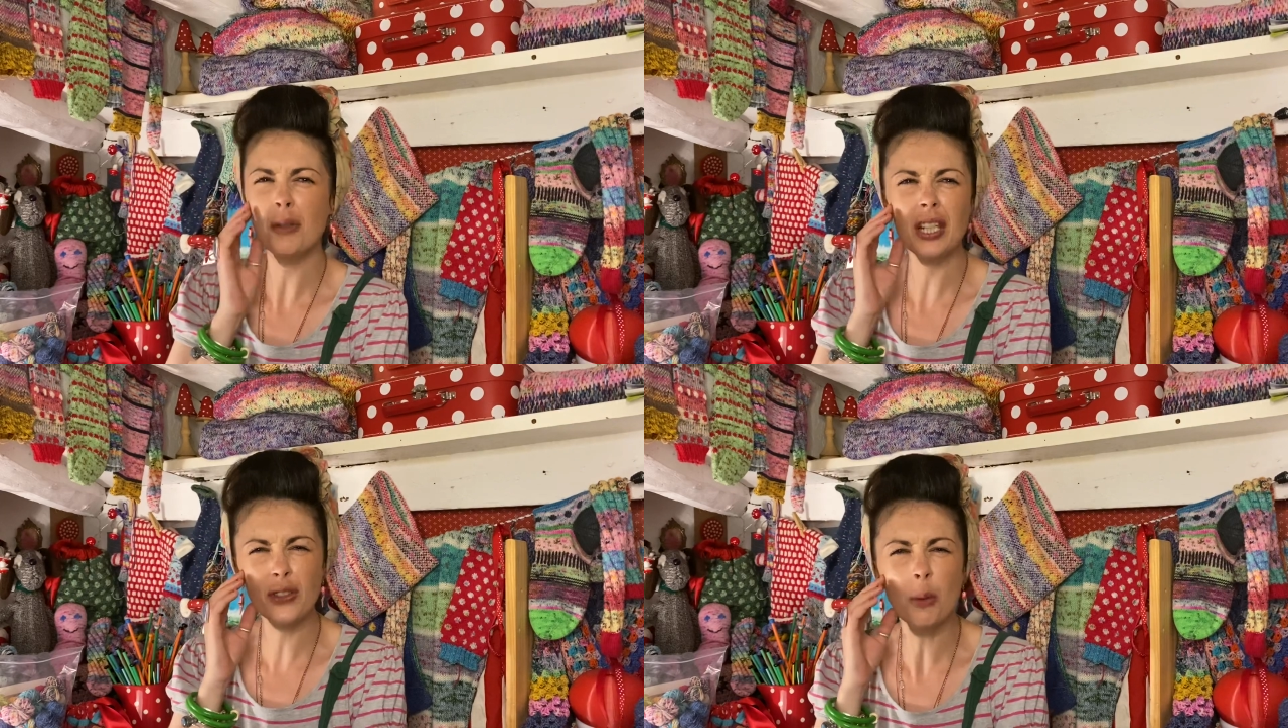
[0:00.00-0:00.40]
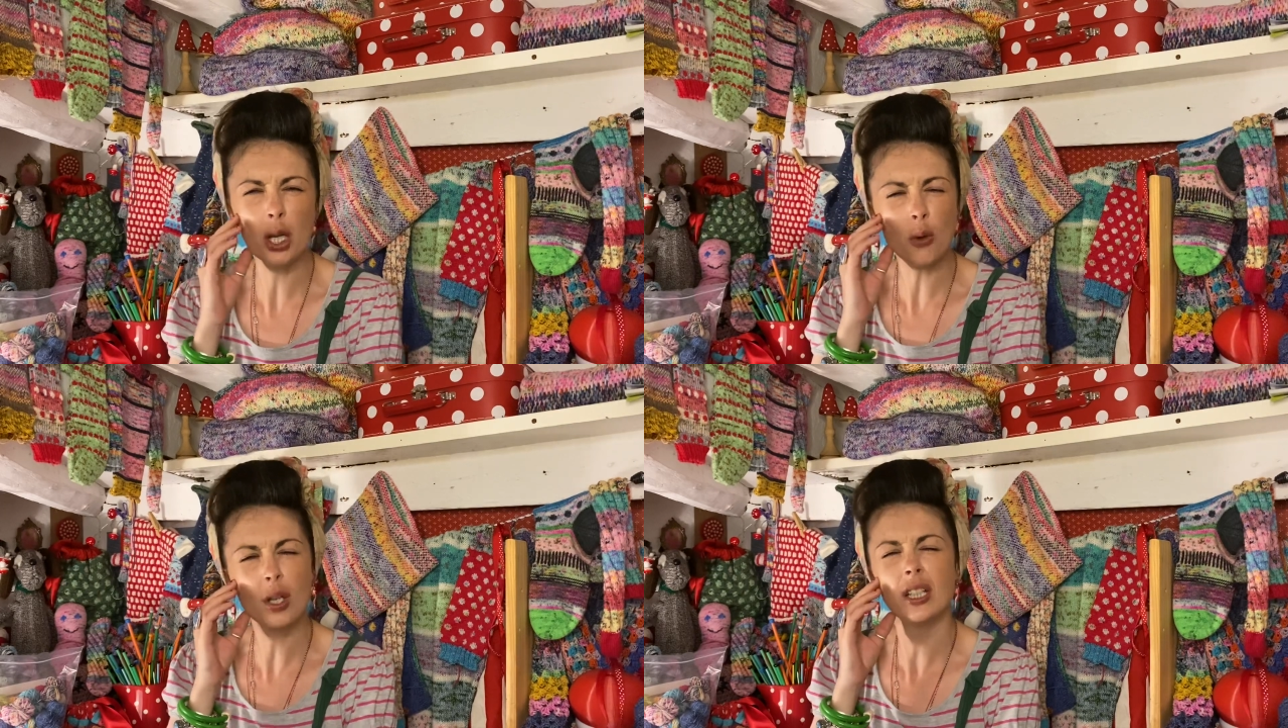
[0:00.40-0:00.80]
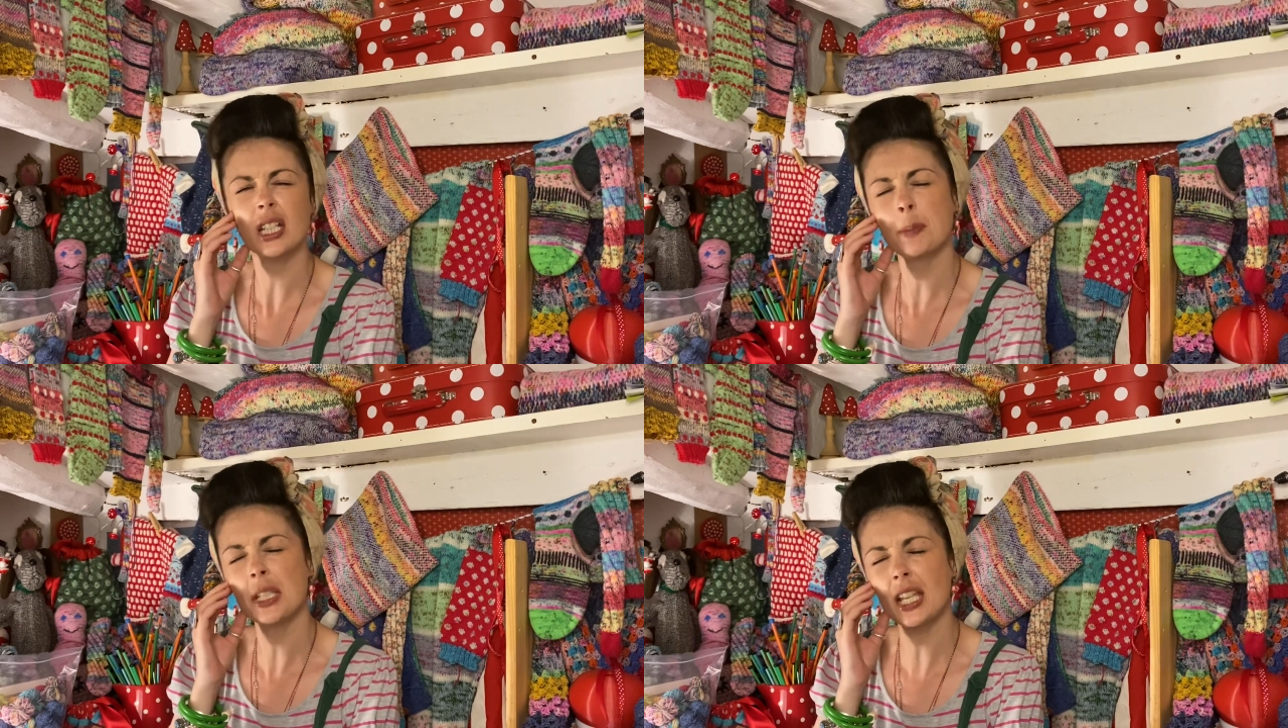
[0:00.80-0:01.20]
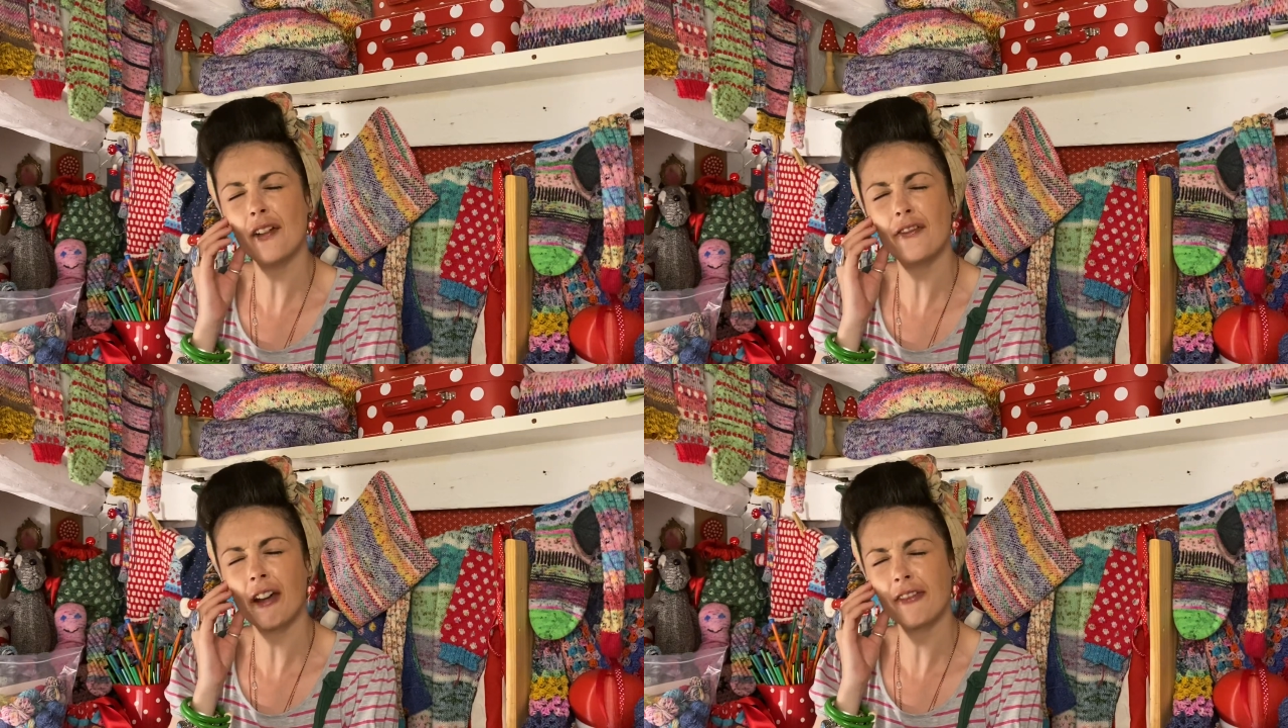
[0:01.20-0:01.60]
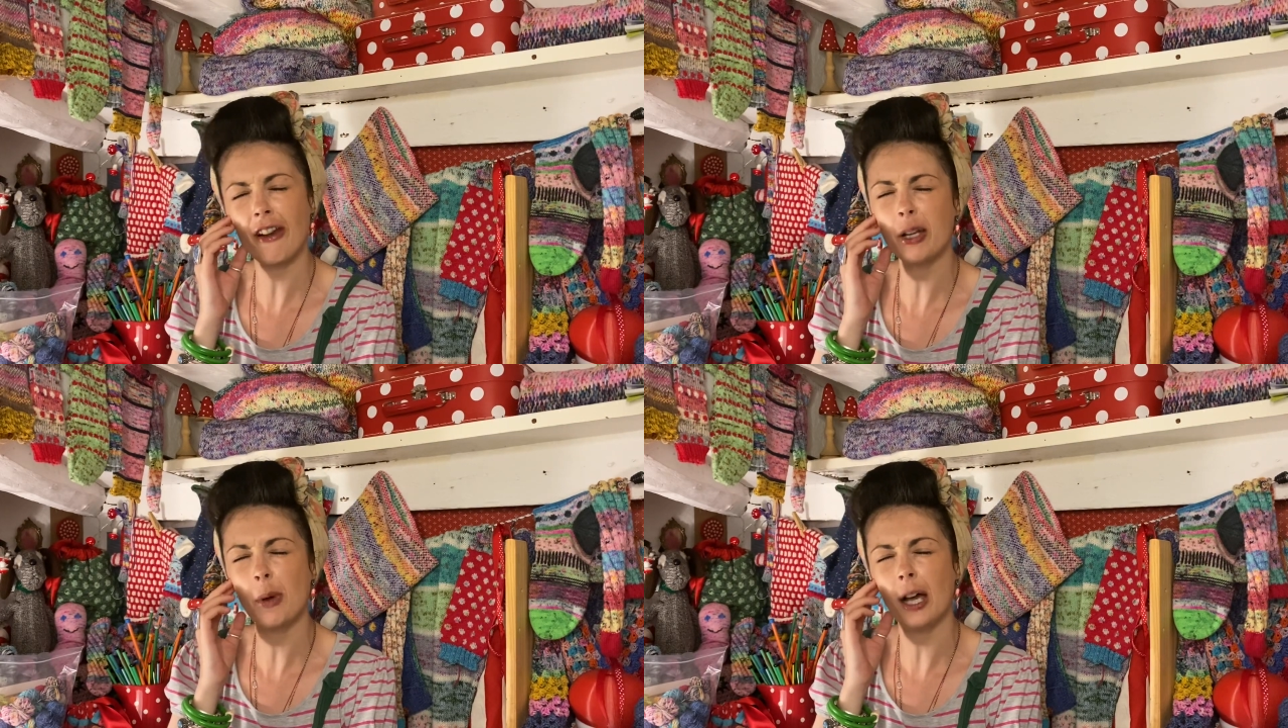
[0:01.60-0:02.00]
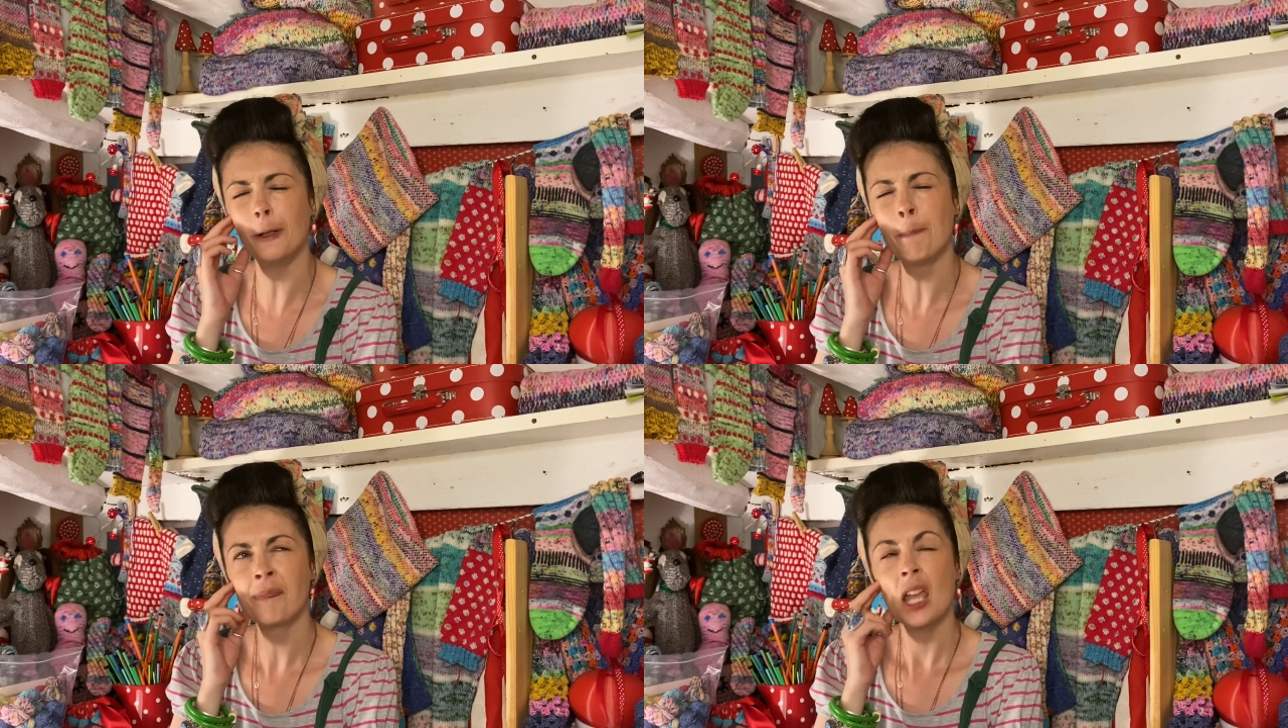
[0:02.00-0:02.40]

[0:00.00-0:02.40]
even though I organise myself very, very well.